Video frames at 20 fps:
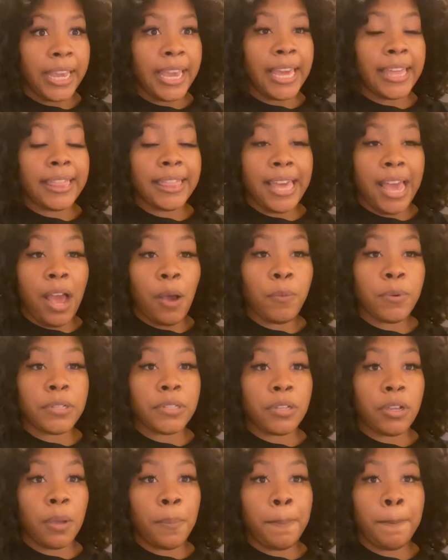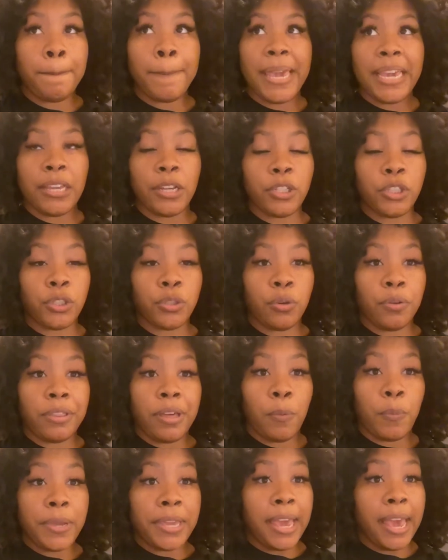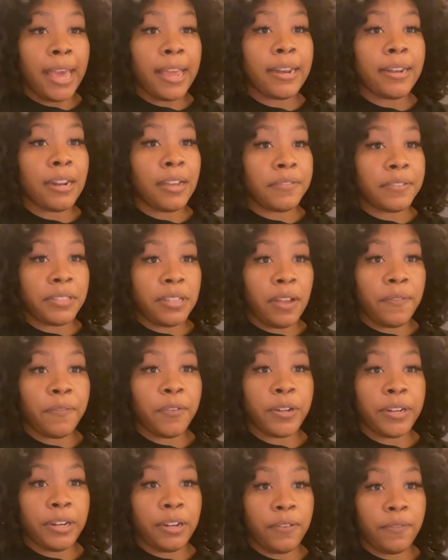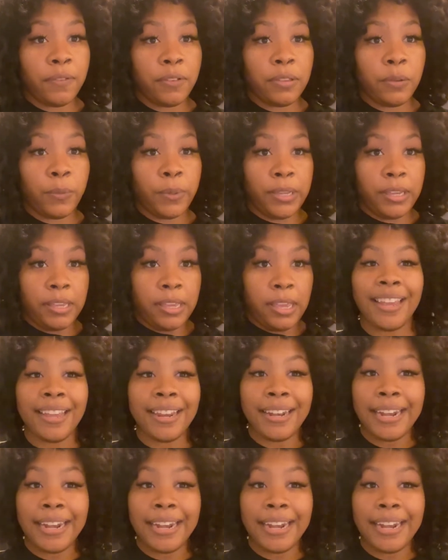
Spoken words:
And that was making sure that we had enough stuff for dinner for the week.